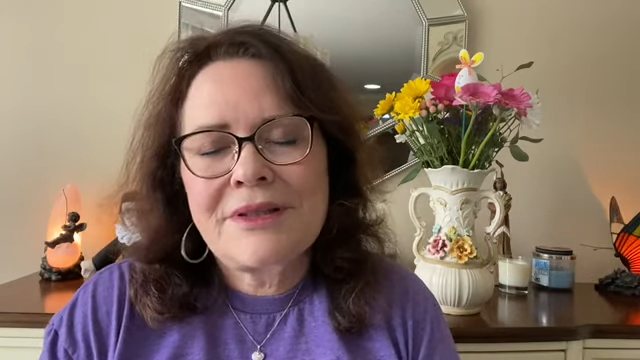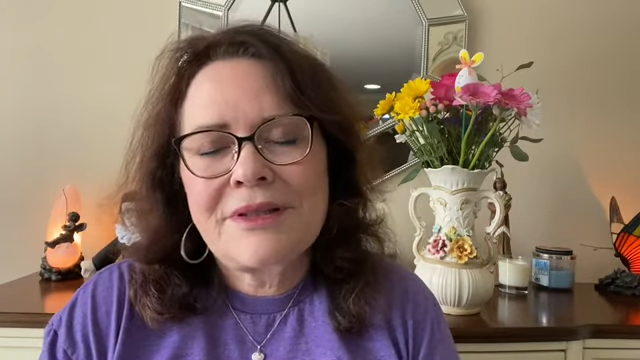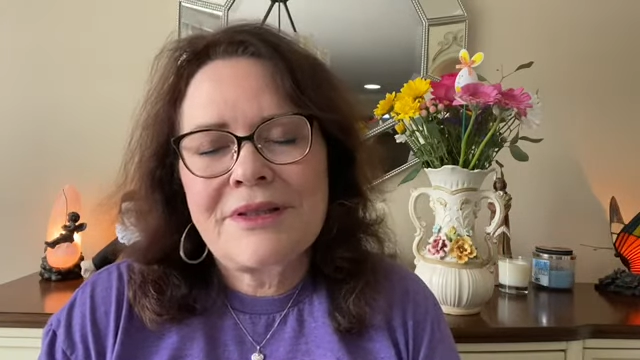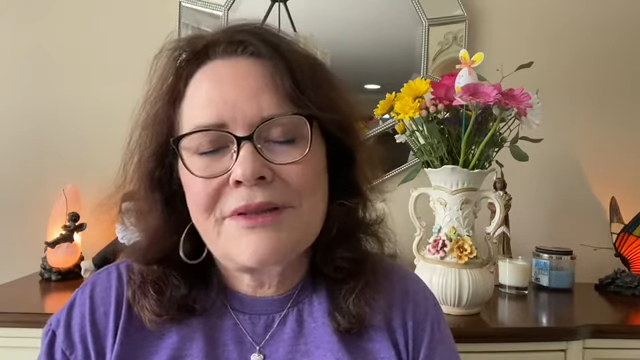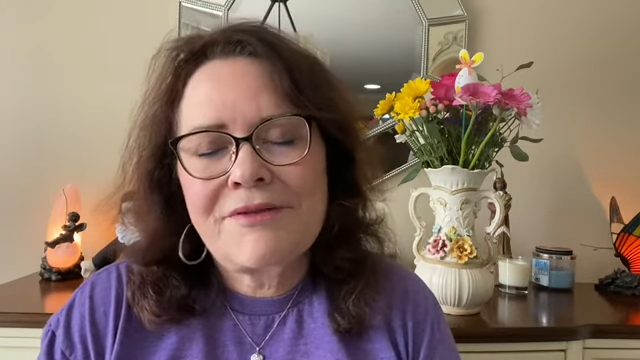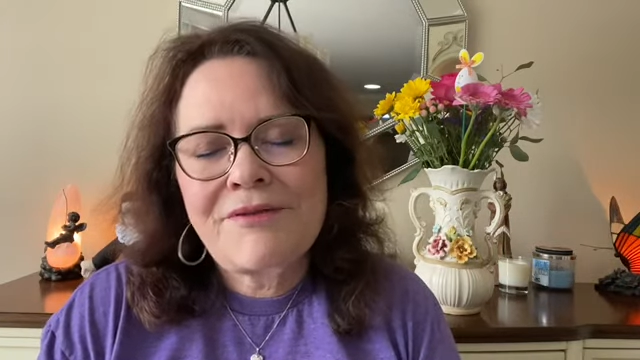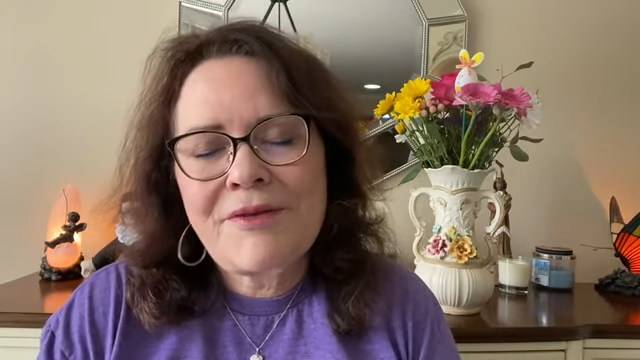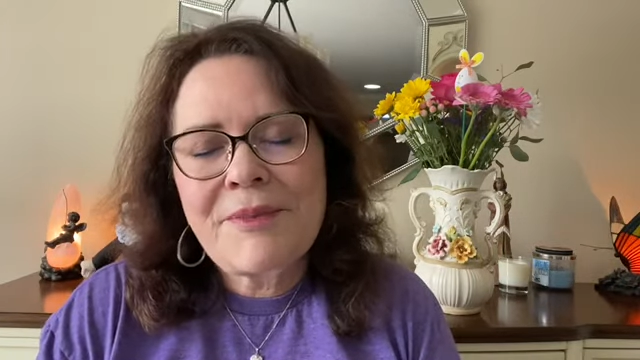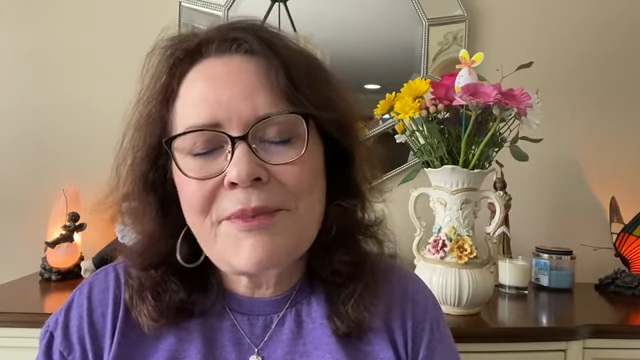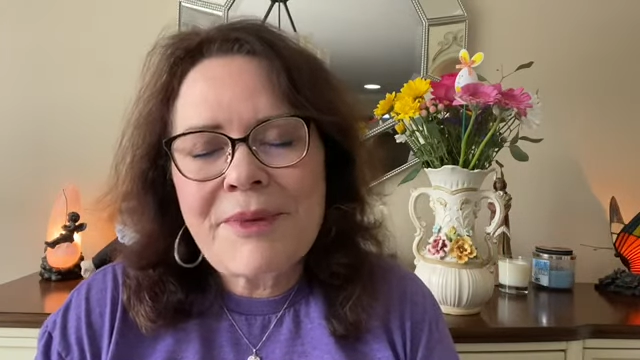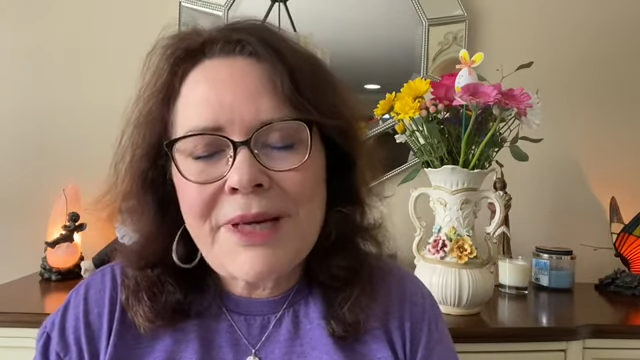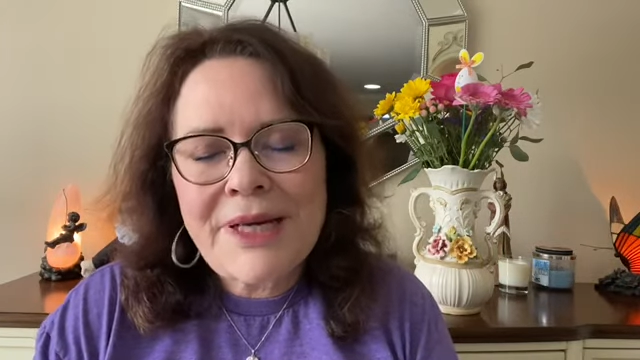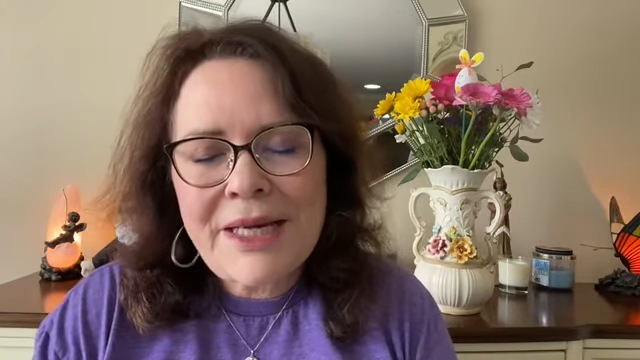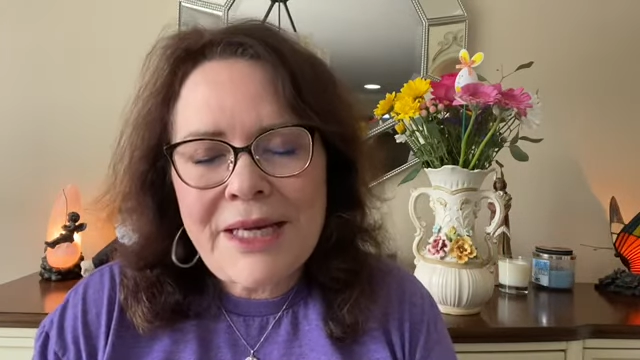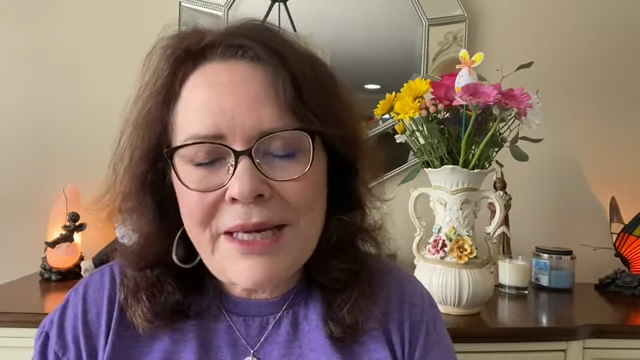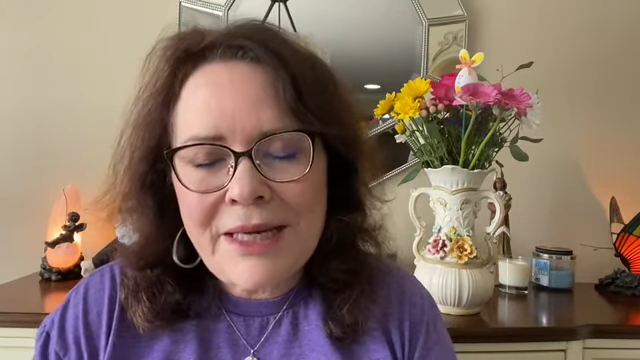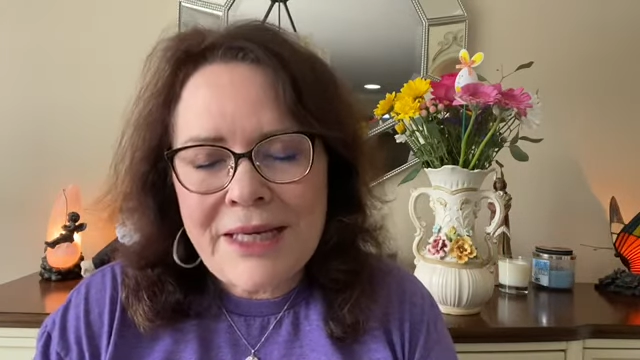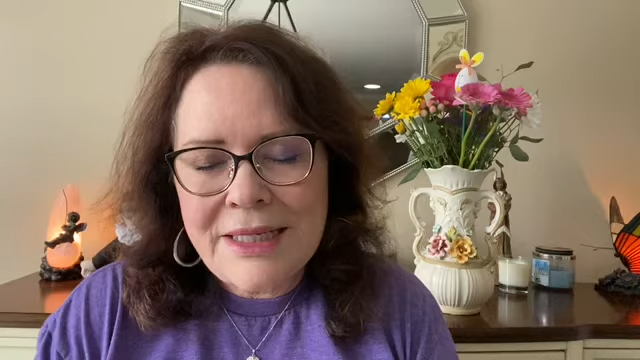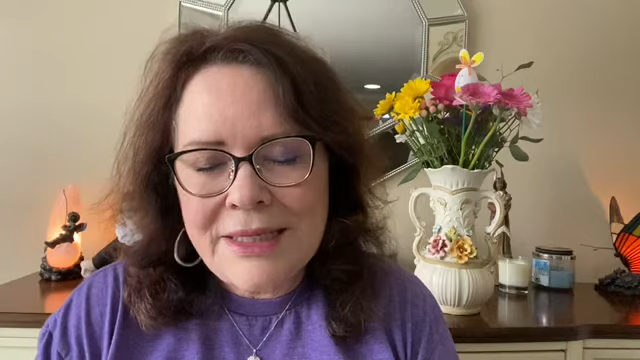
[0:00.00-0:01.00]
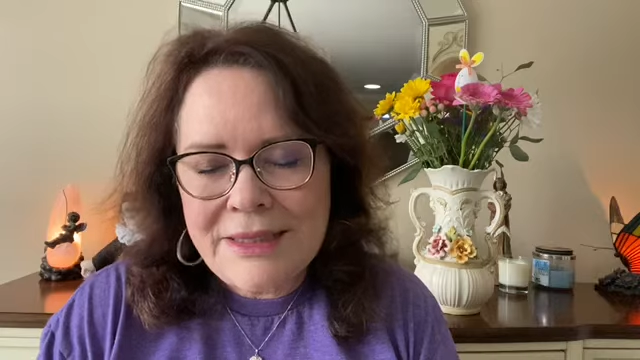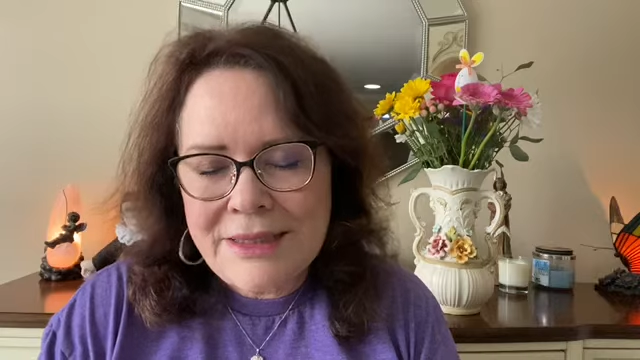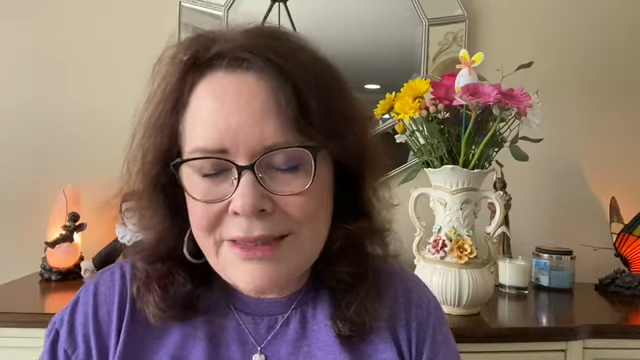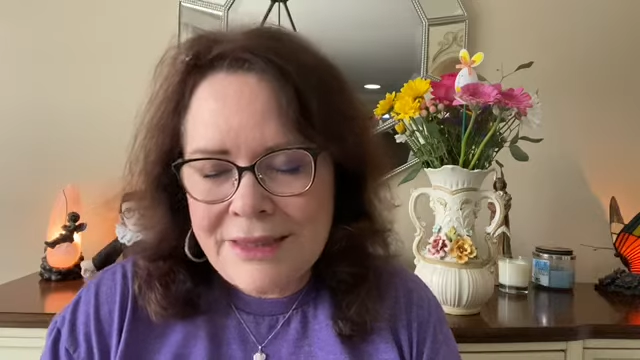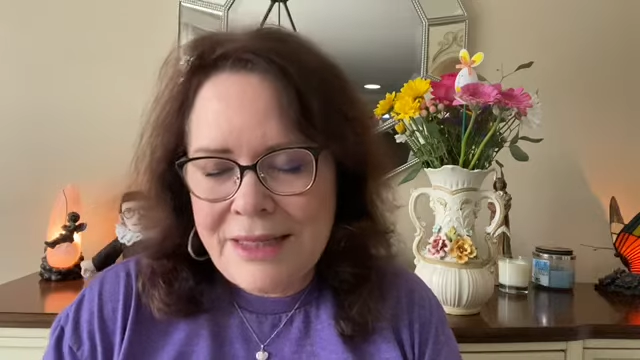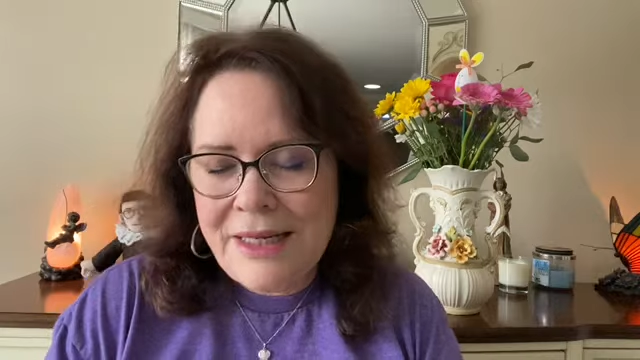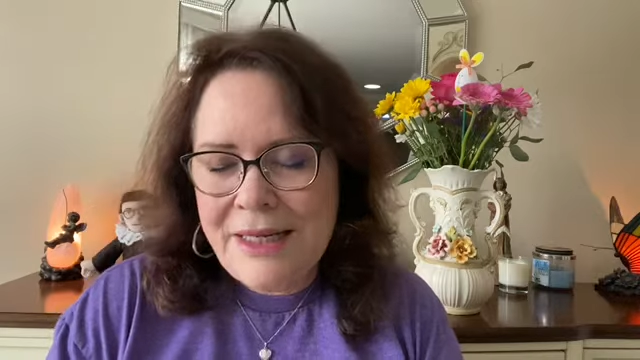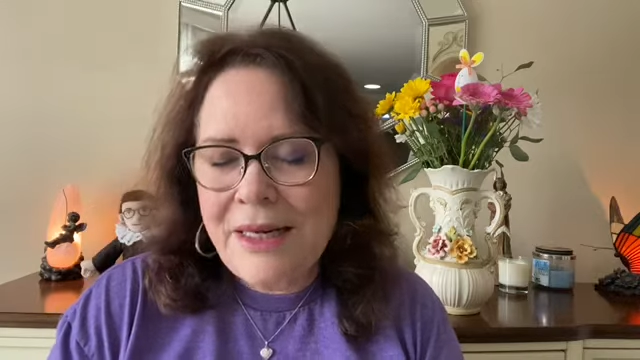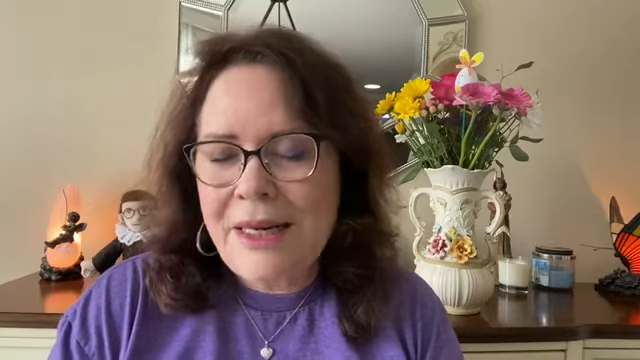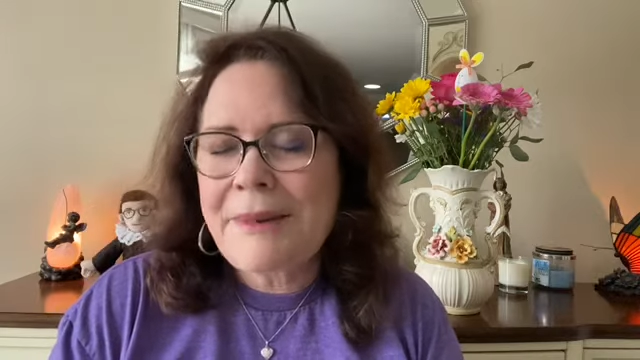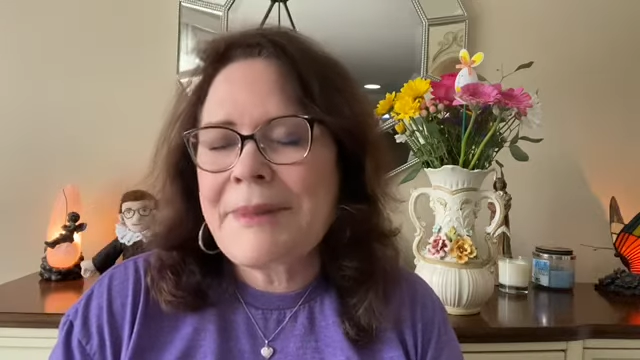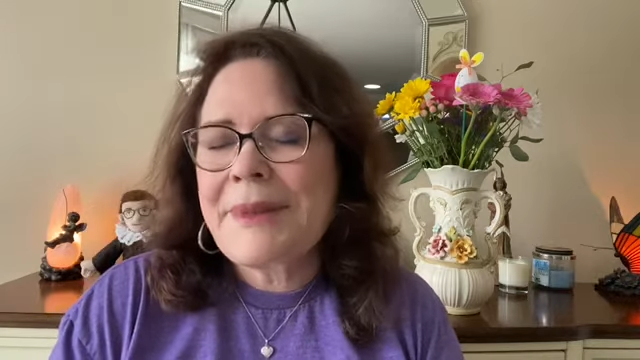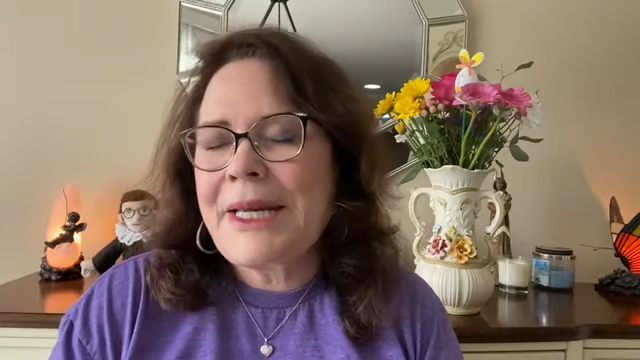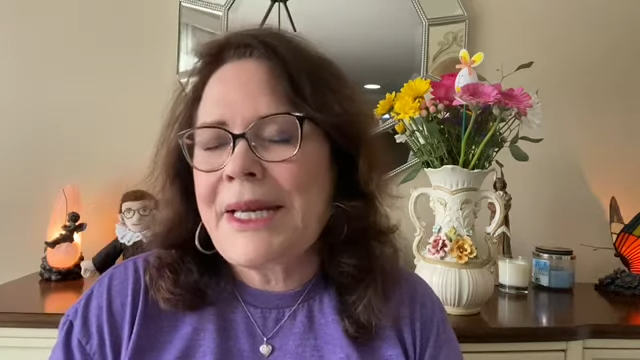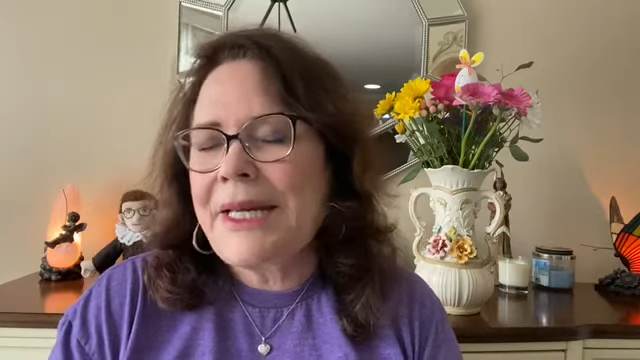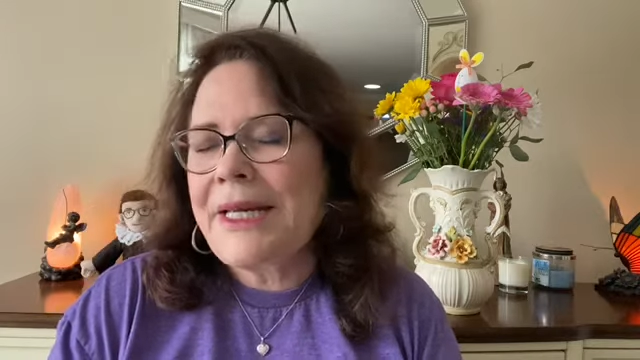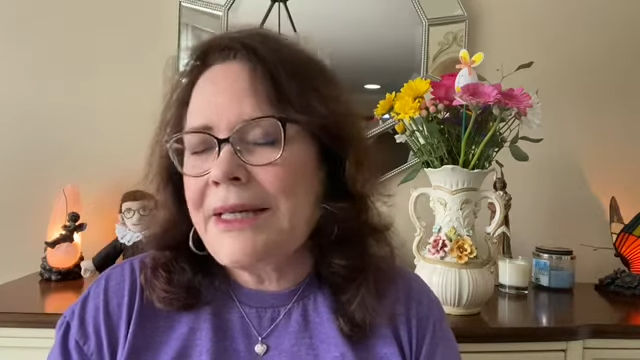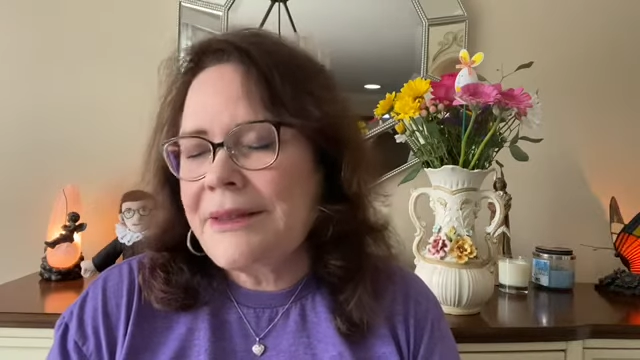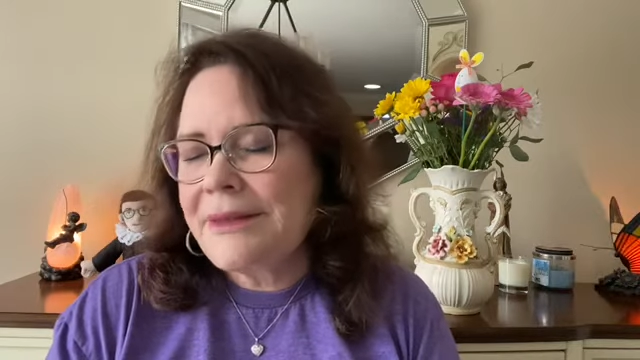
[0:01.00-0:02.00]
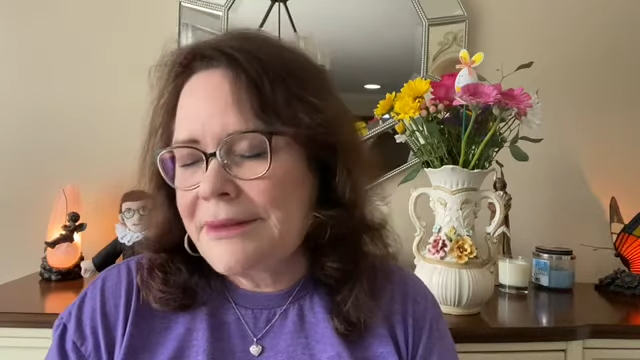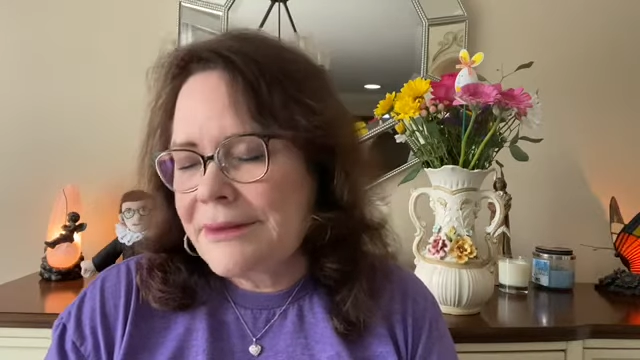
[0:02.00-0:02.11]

from my guides that I'm getting.